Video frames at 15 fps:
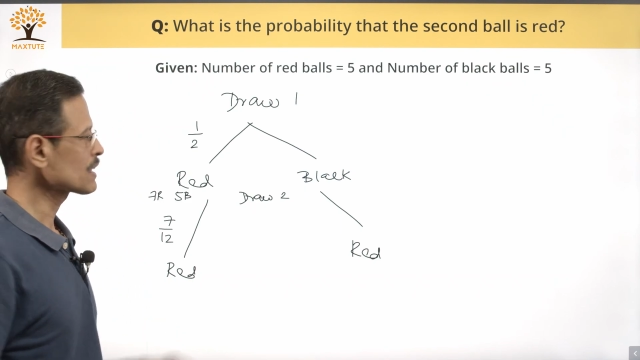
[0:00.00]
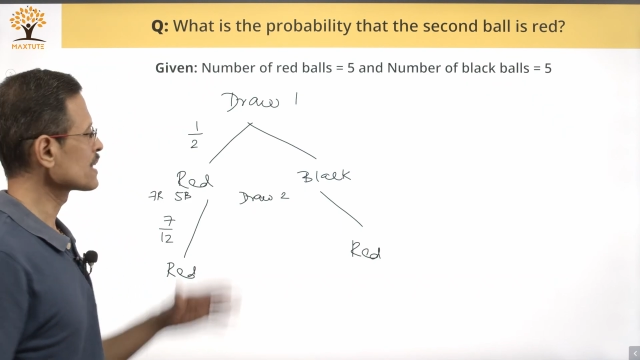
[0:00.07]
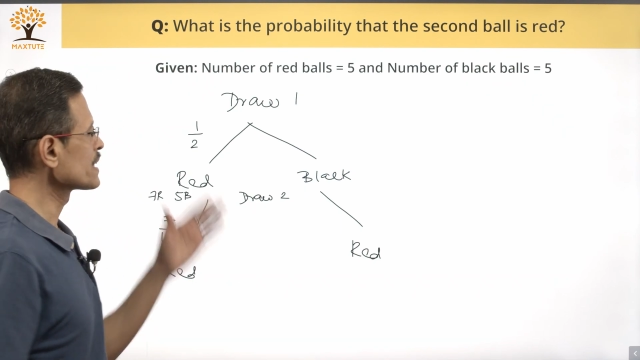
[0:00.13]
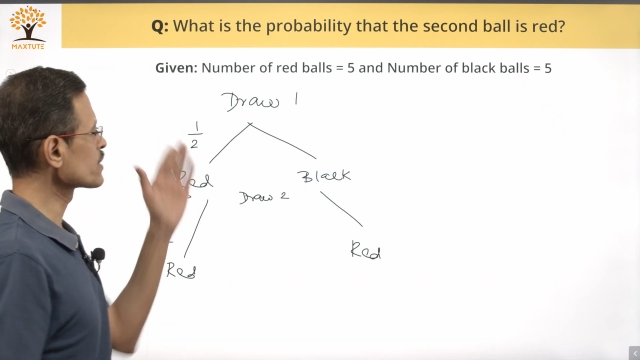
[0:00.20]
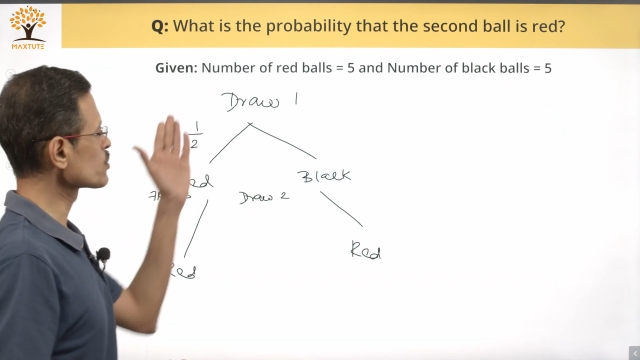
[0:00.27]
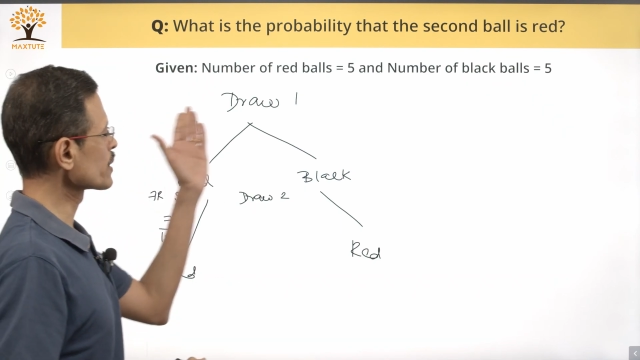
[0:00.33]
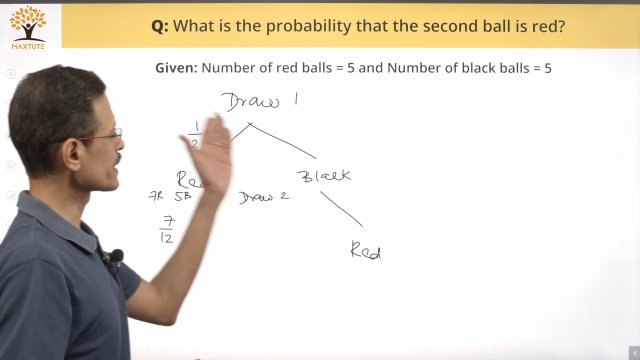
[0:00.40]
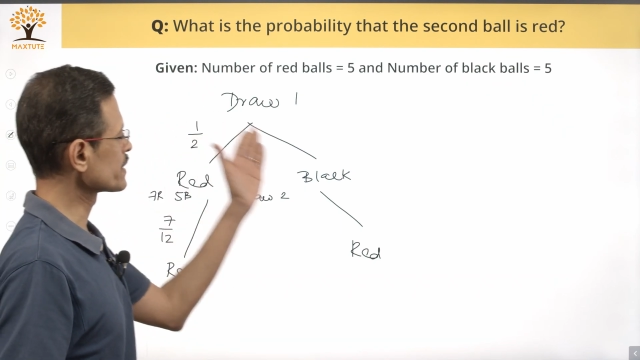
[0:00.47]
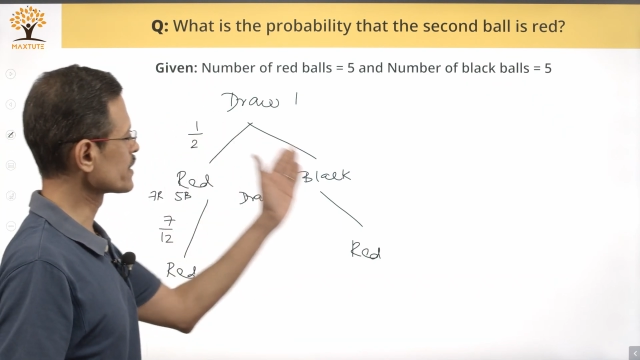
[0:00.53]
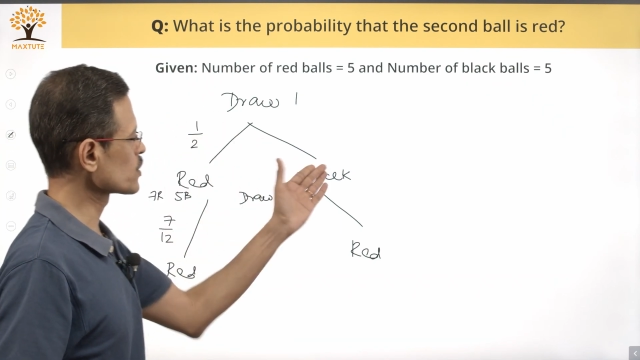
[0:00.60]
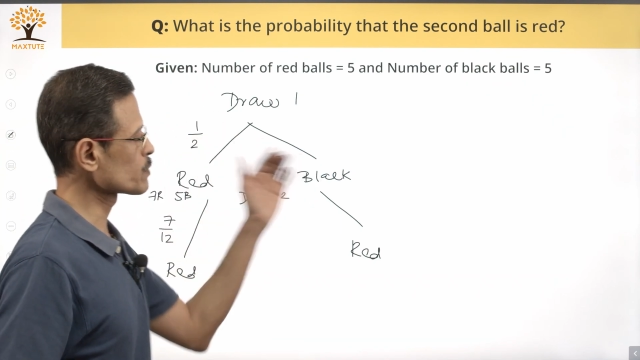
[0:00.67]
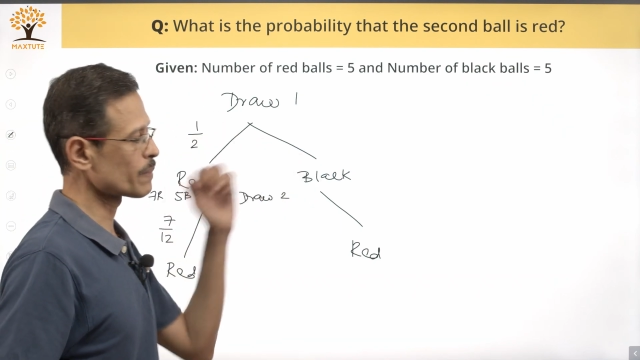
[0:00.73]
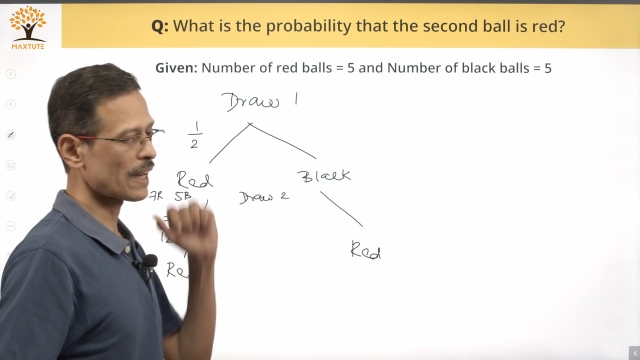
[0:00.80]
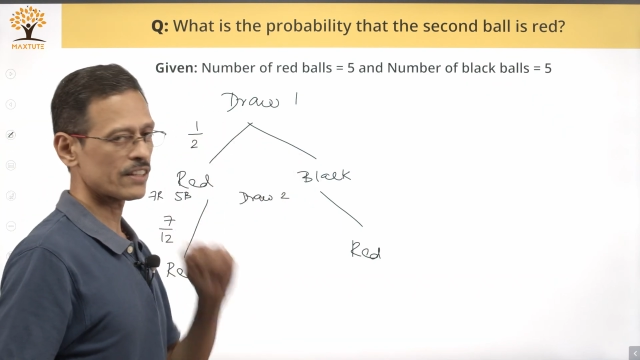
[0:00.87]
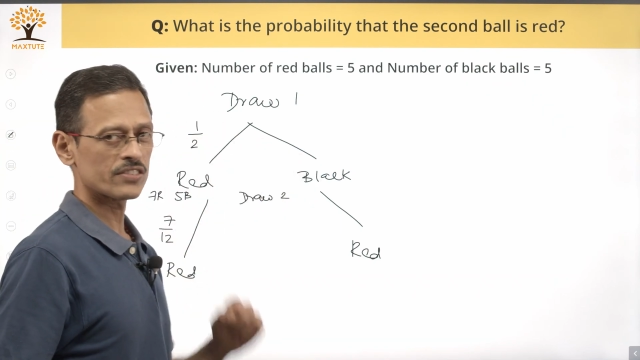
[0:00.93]
Let's look at
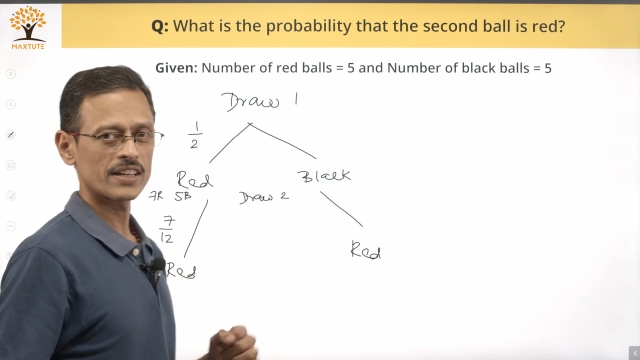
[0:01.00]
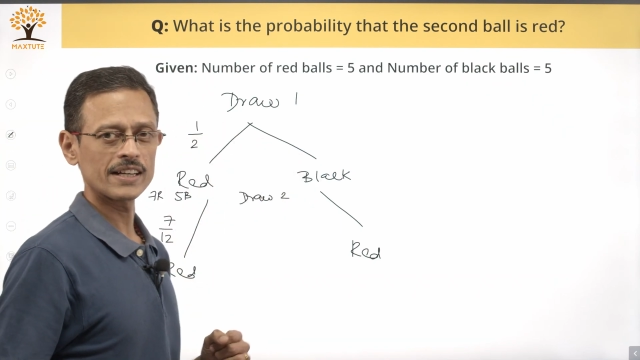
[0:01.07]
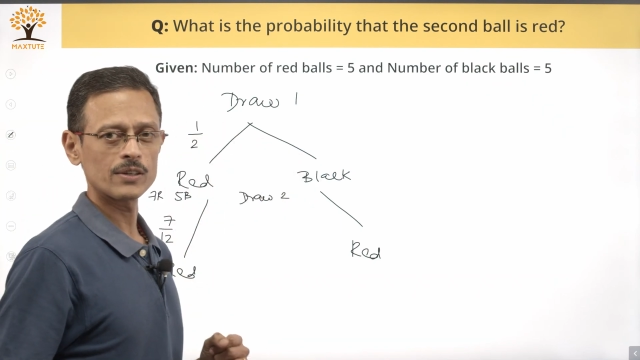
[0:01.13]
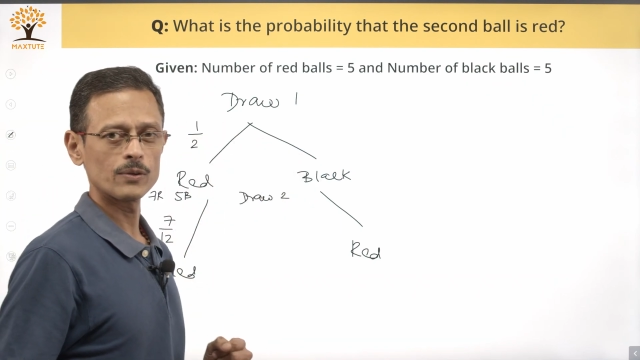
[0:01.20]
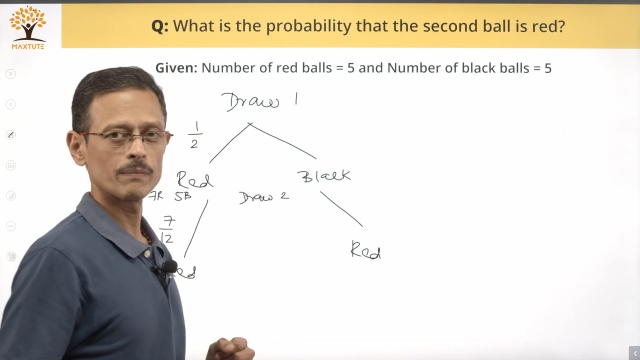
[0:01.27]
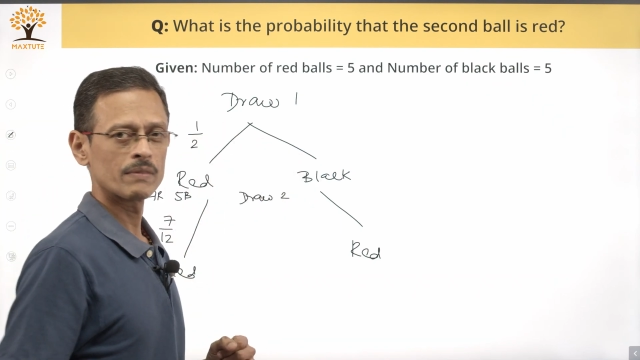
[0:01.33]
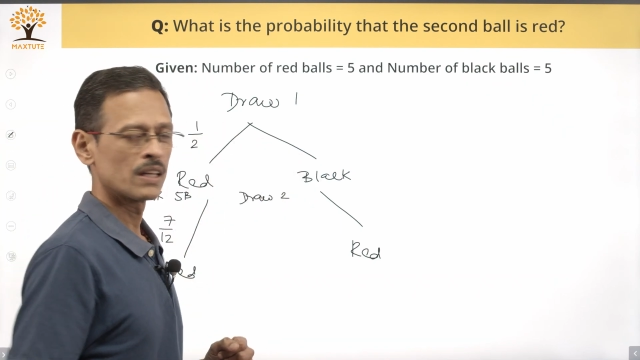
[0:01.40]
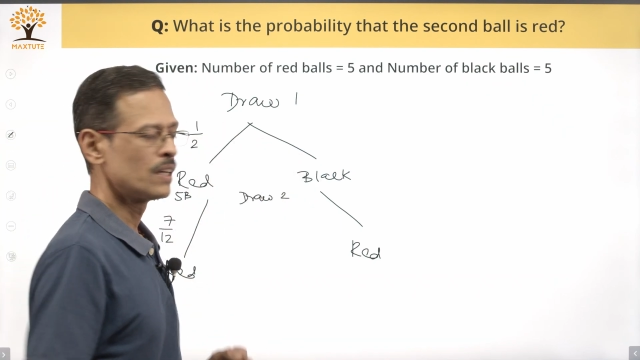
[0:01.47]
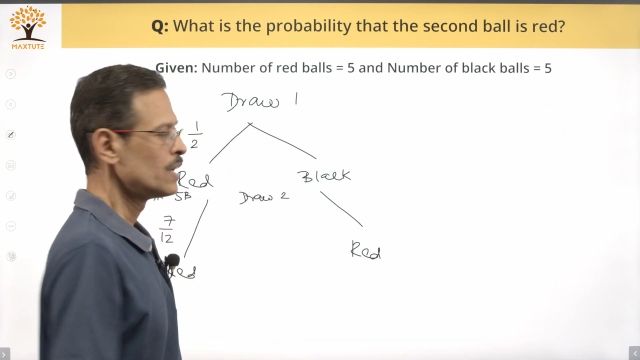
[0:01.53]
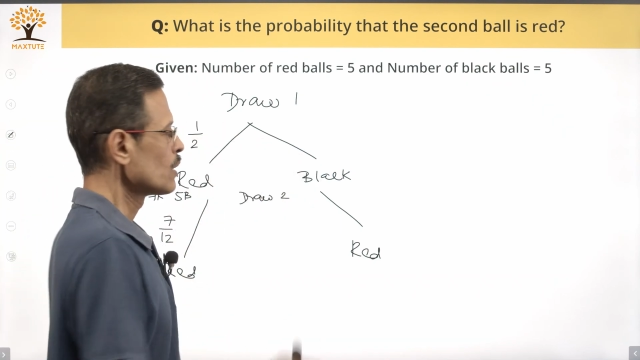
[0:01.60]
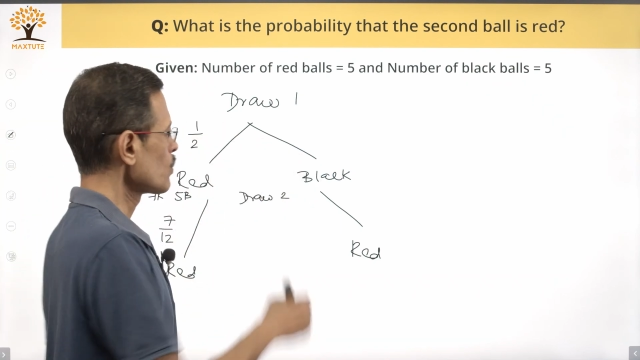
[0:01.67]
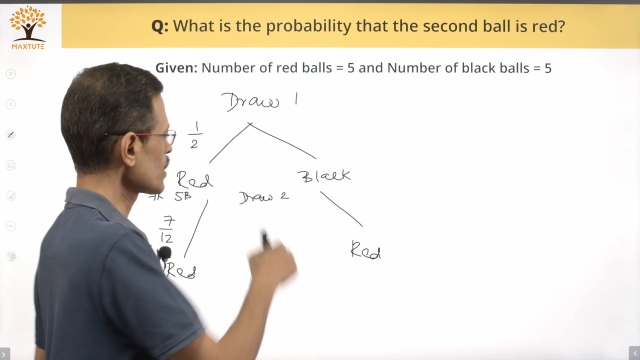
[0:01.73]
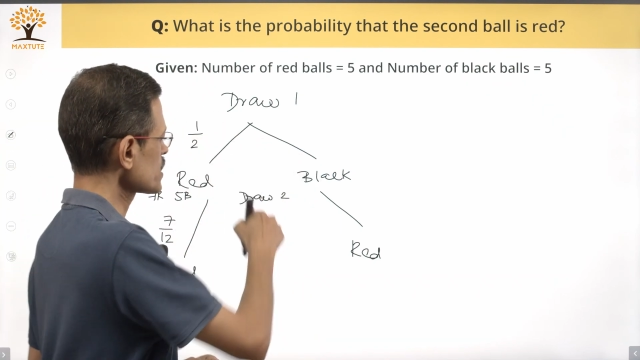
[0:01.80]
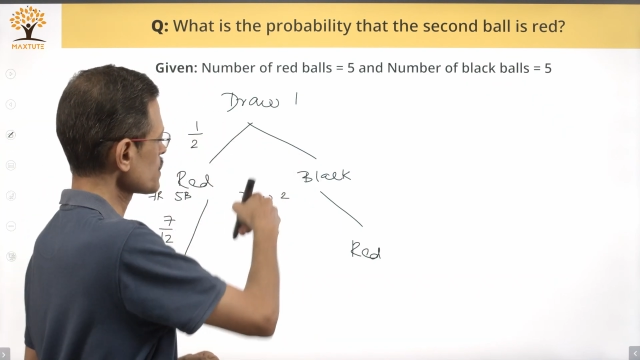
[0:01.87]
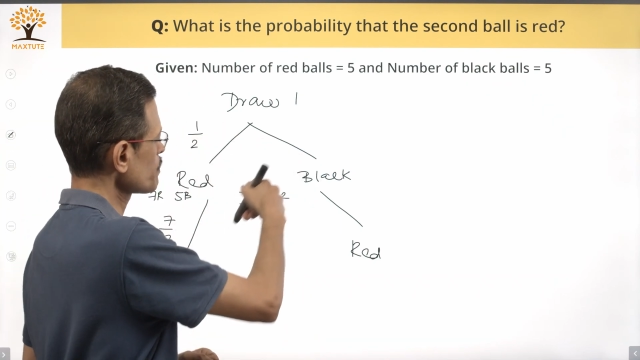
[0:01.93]
this branch right now.
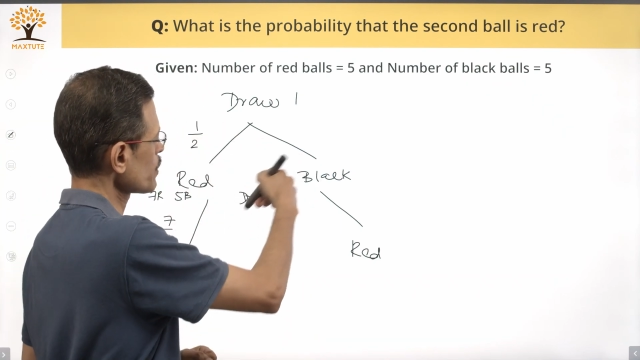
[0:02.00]
What's the